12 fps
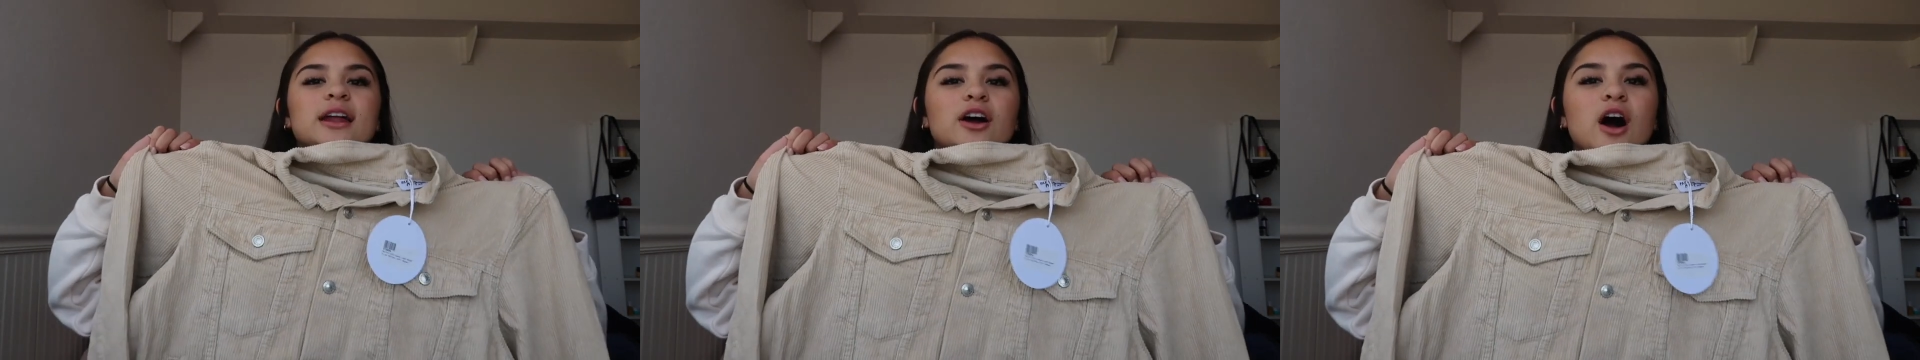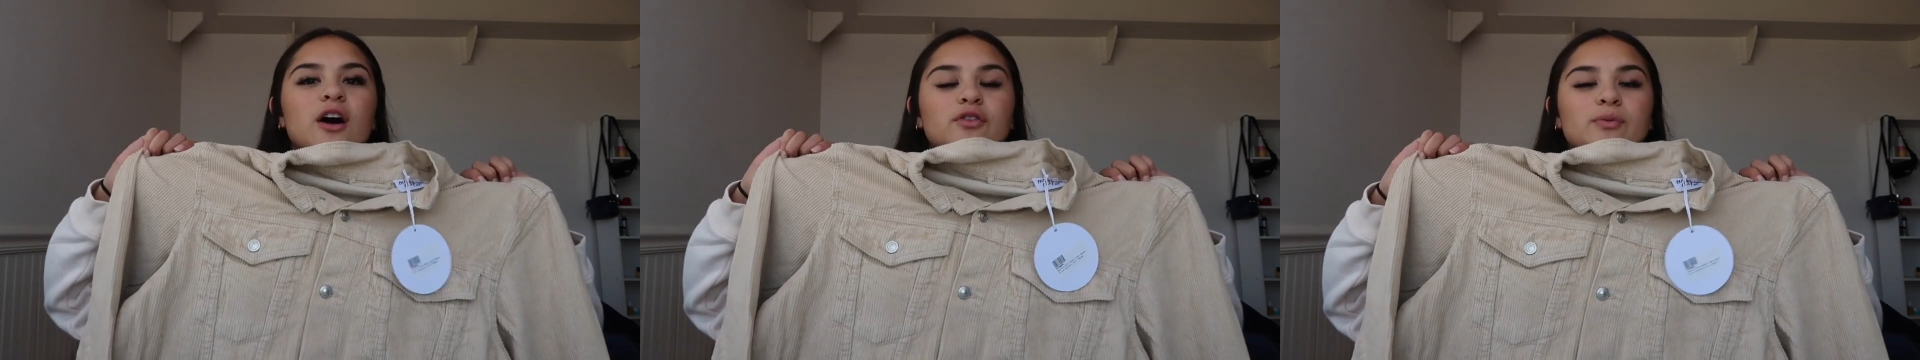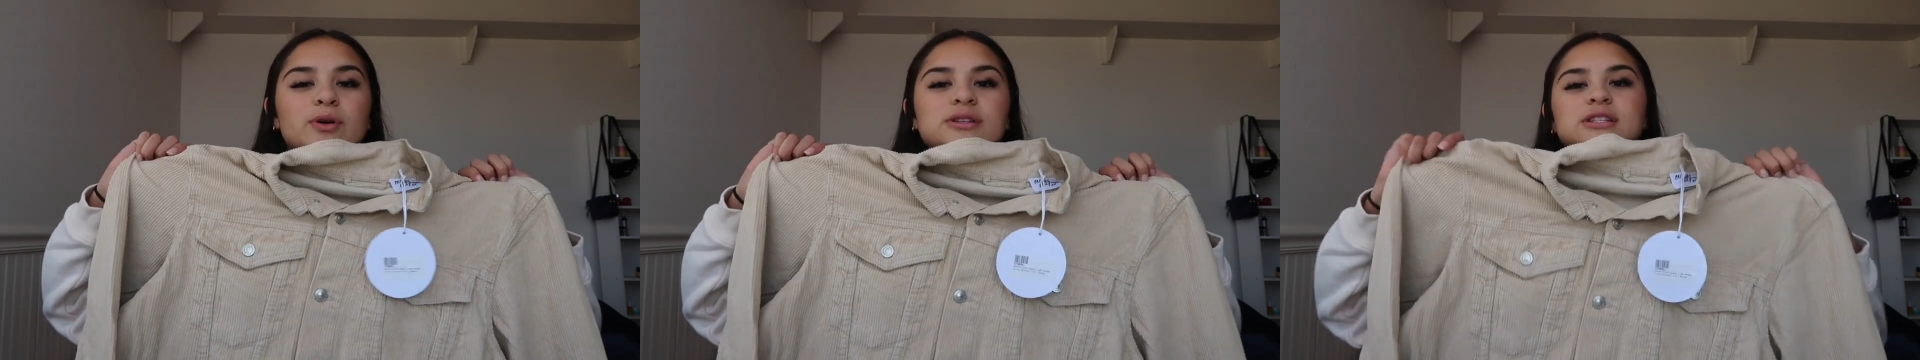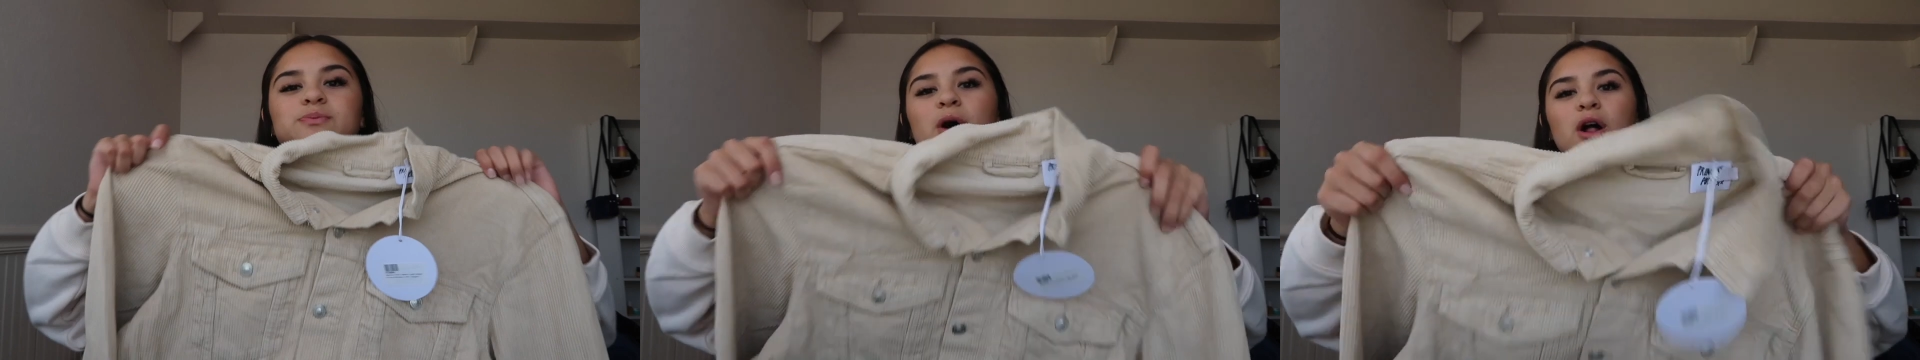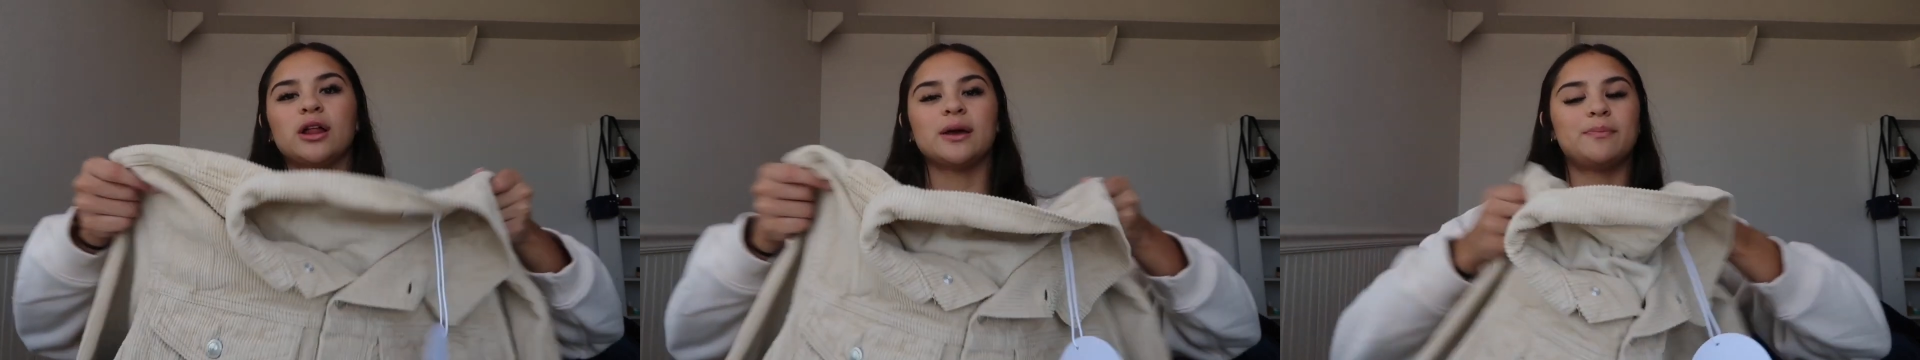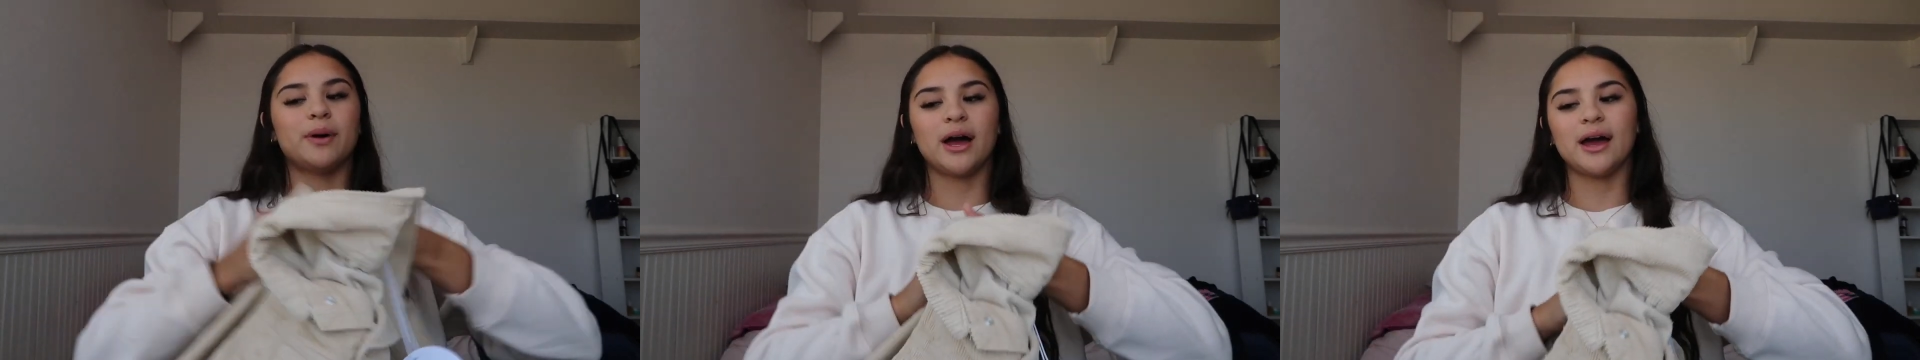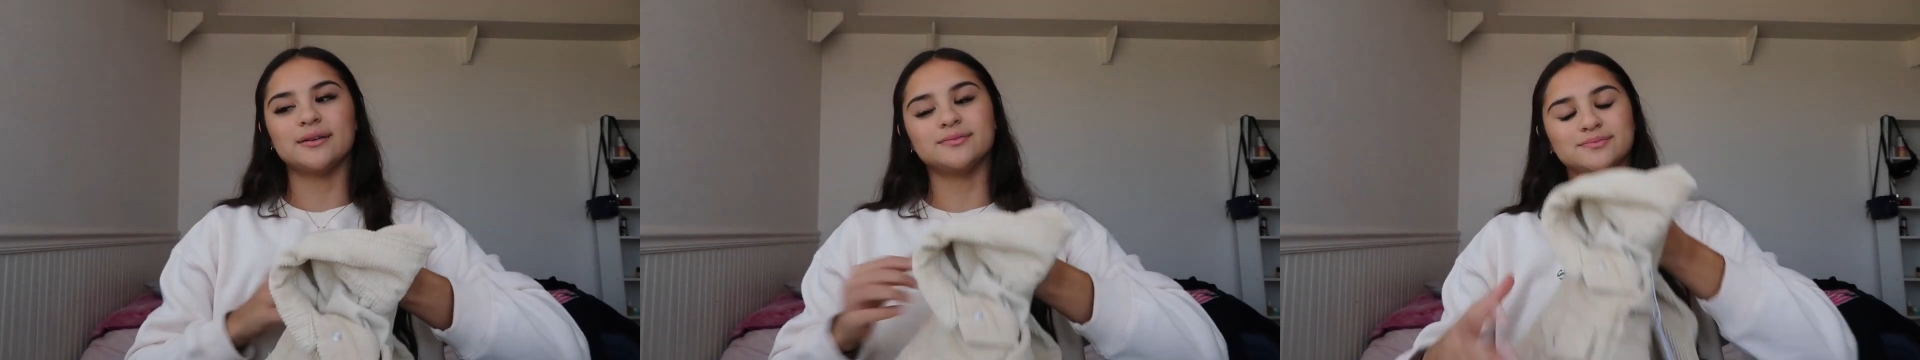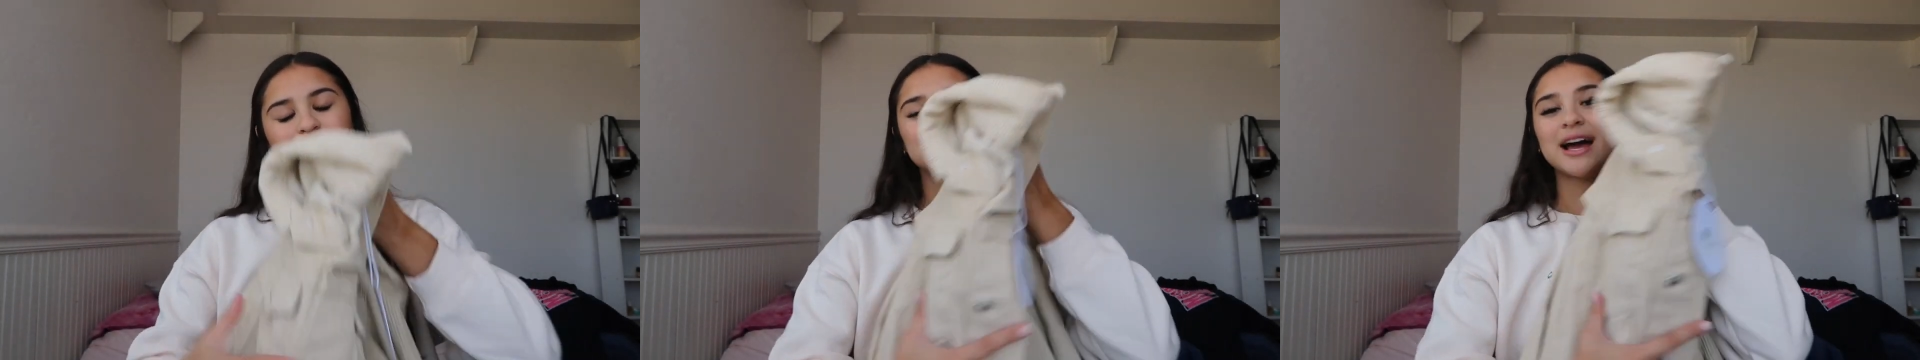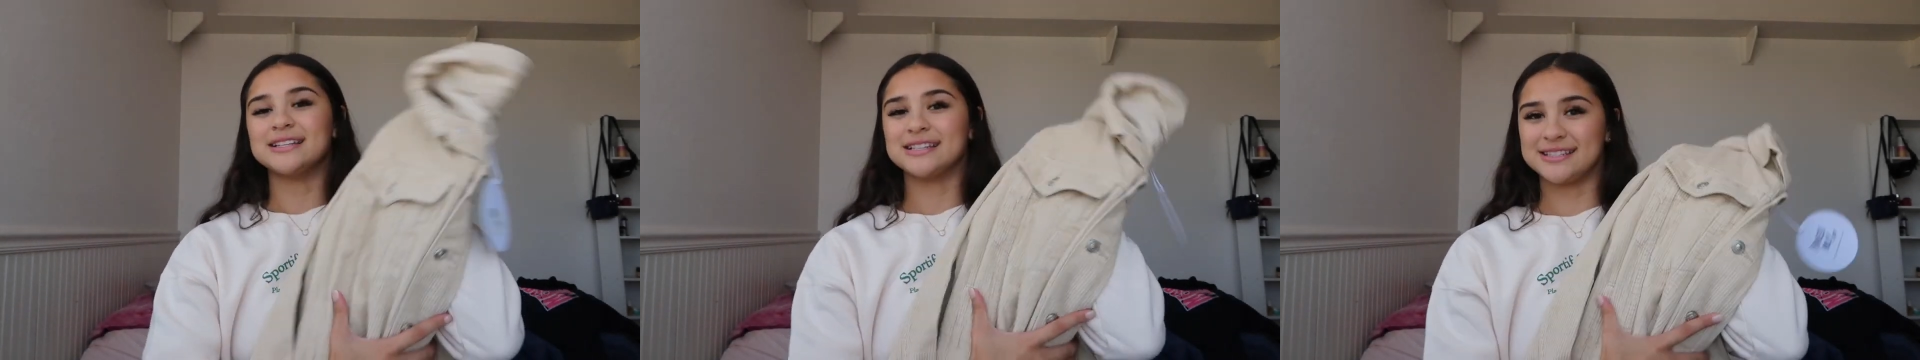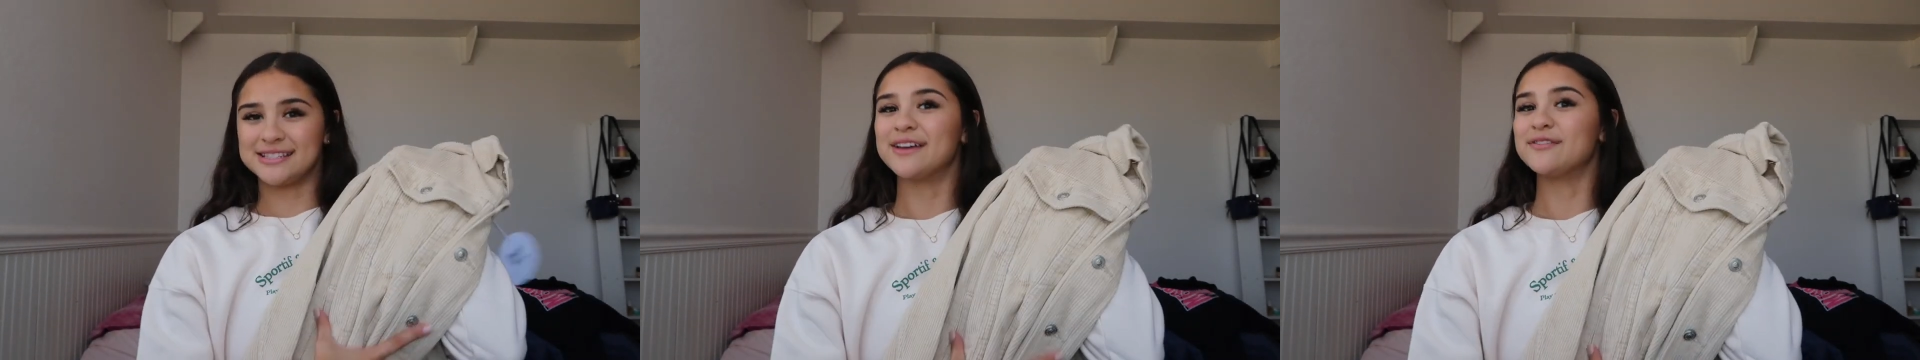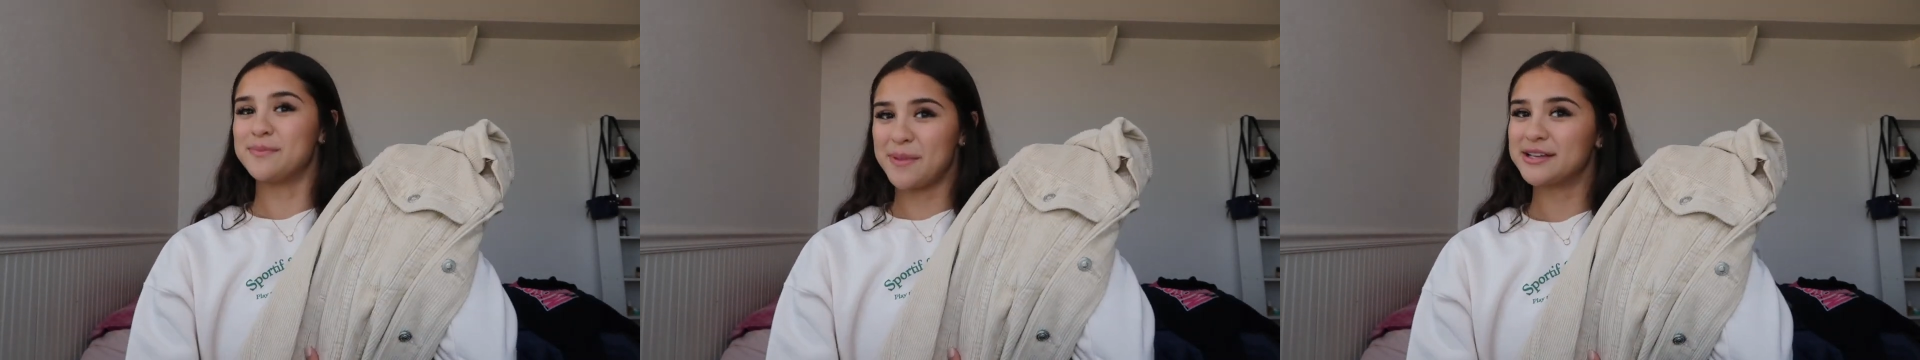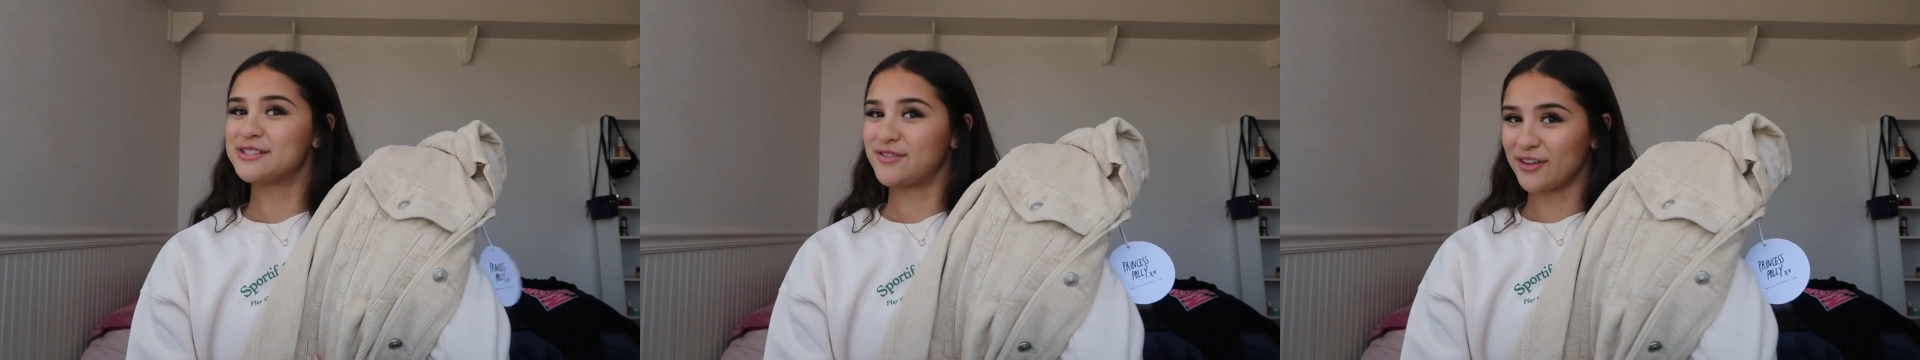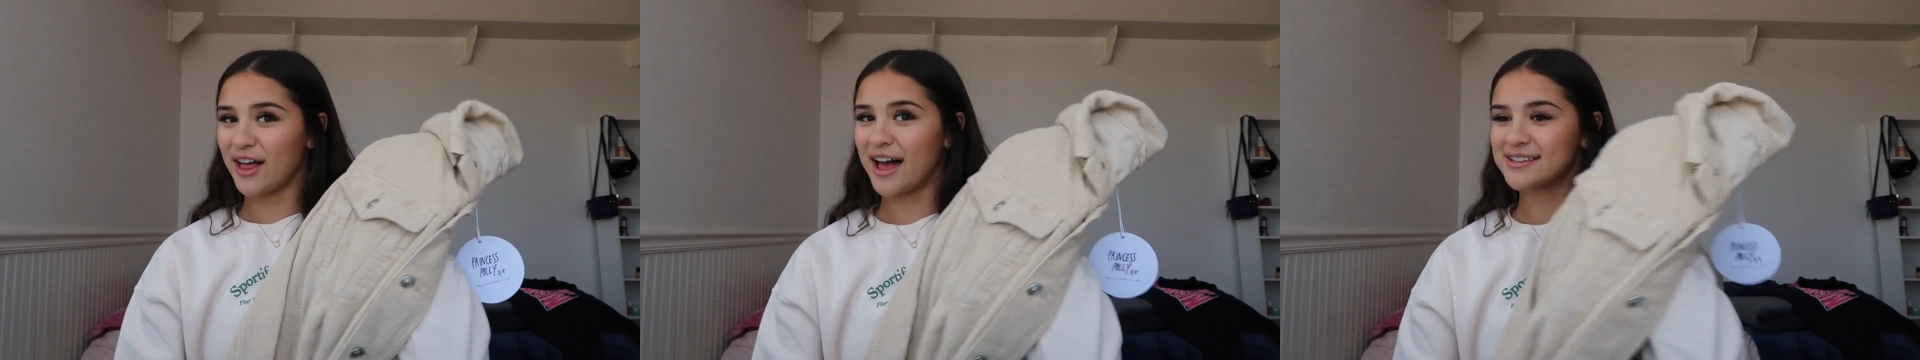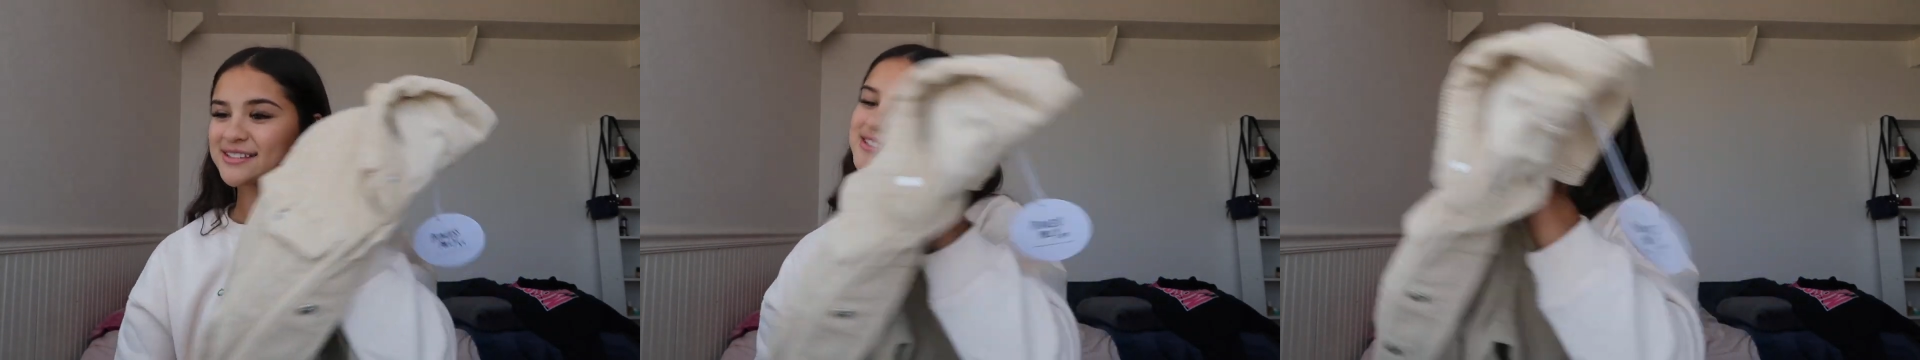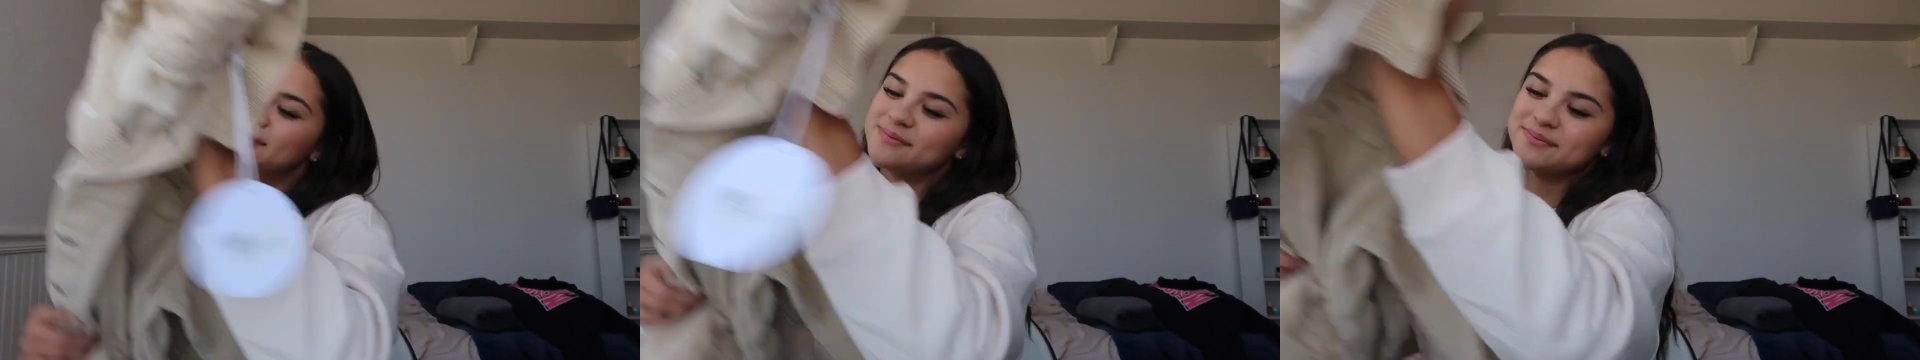that I got from Princess Polly, but I did save the best for last.